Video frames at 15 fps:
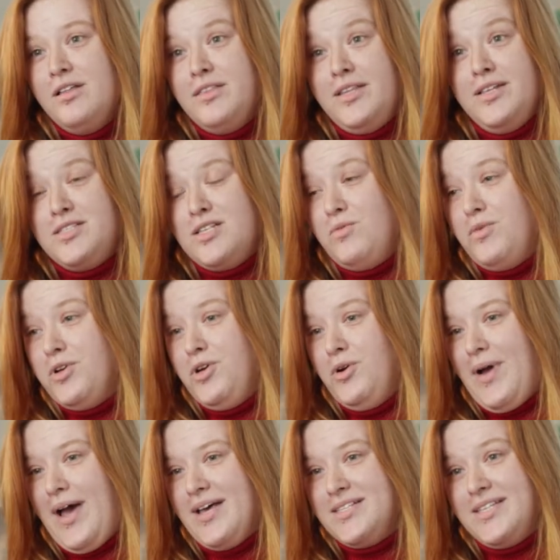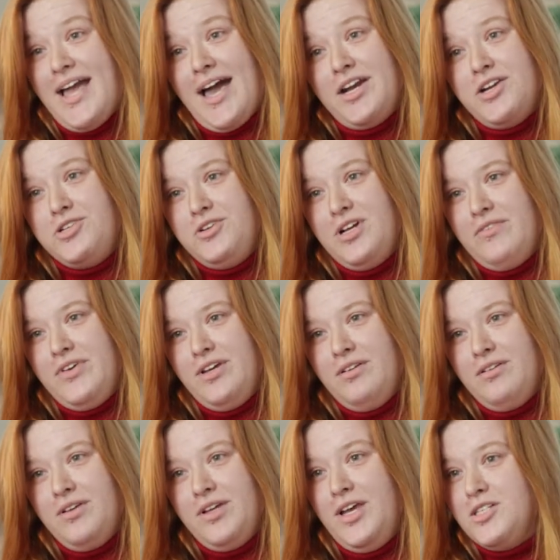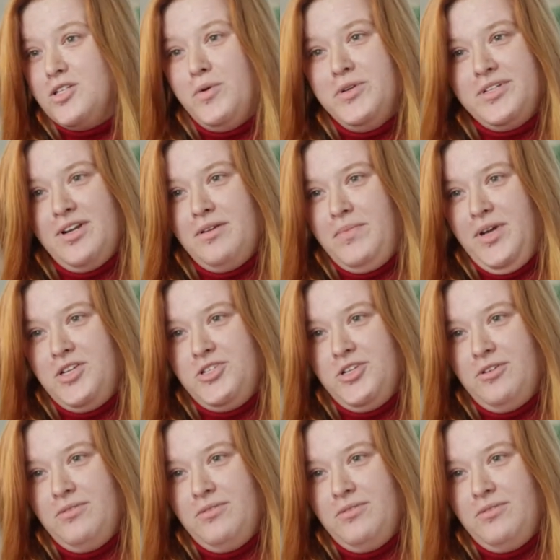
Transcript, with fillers: then someone who has the attitude of it is always going to beat you.